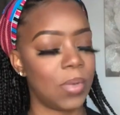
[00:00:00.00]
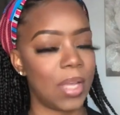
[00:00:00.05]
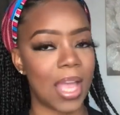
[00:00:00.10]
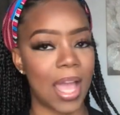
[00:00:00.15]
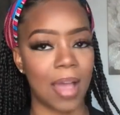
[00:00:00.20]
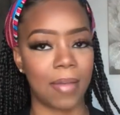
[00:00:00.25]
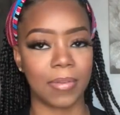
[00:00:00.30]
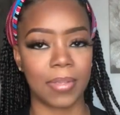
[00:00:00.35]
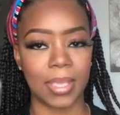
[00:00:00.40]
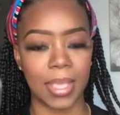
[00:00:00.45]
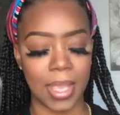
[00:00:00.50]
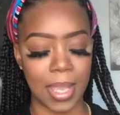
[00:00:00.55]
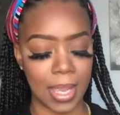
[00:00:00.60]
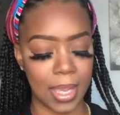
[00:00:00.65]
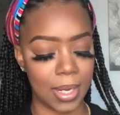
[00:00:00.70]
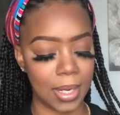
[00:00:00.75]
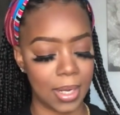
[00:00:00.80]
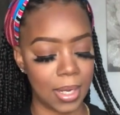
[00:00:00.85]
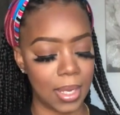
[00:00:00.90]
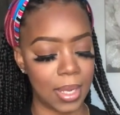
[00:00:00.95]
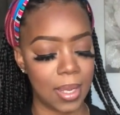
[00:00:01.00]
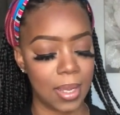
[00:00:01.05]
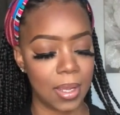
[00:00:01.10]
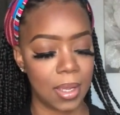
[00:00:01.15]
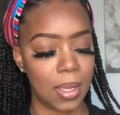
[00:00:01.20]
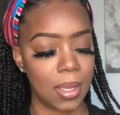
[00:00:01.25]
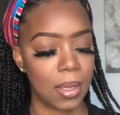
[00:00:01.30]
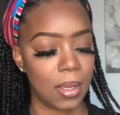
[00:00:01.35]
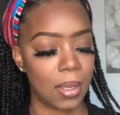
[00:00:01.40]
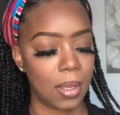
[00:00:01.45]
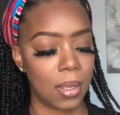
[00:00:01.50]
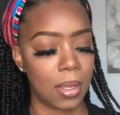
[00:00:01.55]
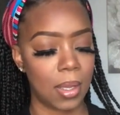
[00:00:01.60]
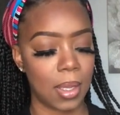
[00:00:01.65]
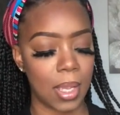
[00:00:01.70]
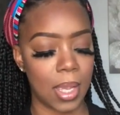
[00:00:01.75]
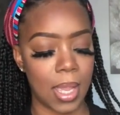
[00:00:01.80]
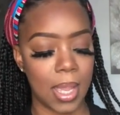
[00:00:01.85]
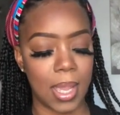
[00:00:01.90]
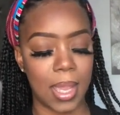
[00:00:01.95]
We have candy
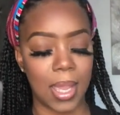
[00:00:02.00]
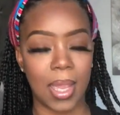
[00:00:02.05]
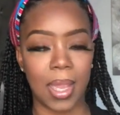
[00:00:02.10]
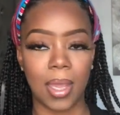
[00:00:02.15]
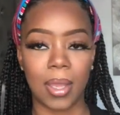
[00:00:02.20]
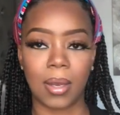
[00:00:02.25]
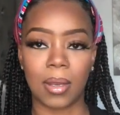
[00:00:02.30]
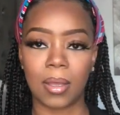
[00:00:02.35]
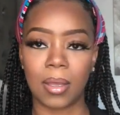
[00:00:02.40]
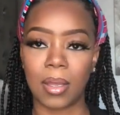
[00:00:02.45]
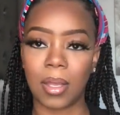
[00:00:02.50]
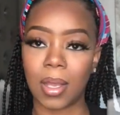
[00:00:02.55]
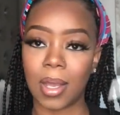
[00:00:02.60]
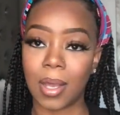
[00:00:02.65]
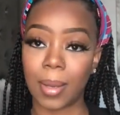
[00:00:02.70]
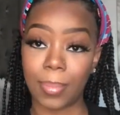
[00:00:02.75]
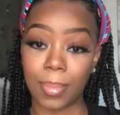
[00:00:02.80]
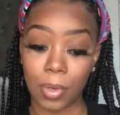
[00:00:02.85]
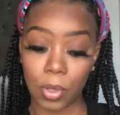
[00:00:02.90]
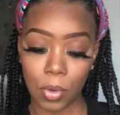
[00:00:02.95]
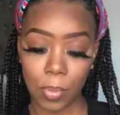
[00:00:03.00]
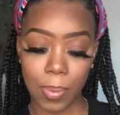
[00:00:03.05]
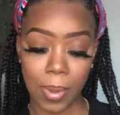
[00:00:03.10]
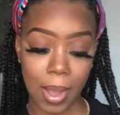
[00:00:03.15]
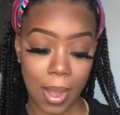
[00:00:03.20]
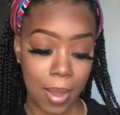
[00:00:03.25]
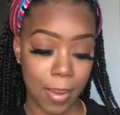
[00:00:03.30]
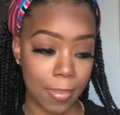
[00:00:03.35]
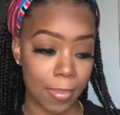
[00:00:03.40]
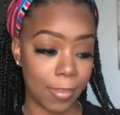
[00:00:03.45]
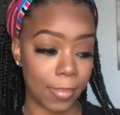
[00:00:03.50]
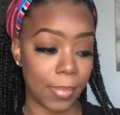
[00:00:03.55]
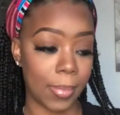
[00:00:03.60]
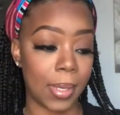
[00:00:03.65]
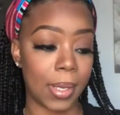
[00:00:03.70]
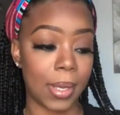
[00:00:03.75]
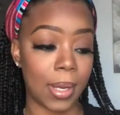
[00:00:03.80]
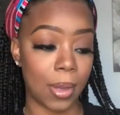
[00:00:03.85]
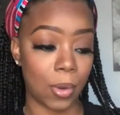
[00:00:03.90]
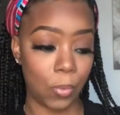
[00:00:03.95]
and a blow pop.
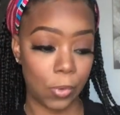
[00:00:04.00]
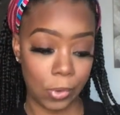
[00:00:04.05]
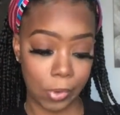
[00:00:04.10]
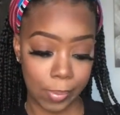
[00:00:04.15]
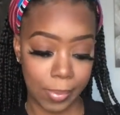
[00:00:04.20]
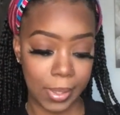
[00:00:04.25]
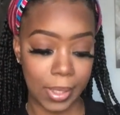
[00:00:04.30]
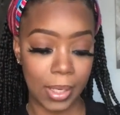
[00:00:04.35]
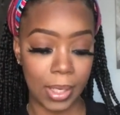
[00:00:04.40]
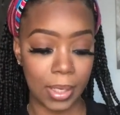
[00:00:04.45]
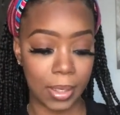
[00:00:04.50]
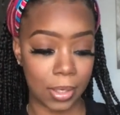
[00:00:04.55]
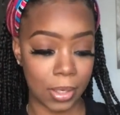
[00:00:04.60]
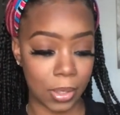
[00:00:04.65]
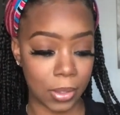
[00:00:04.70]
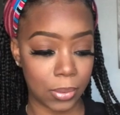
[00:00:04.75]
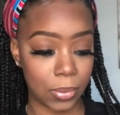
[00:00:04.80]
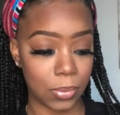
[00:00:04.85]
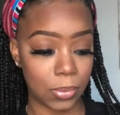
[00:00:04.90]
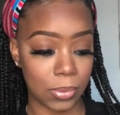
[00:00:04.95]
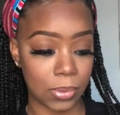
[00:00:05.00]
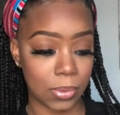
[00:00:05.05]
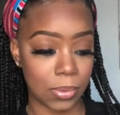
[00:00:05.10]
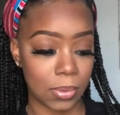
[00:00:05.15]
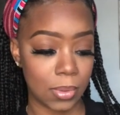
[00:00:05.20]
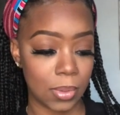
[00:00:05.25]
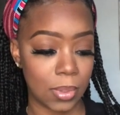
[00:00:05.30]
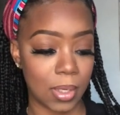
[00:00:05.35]
And I will be eating those.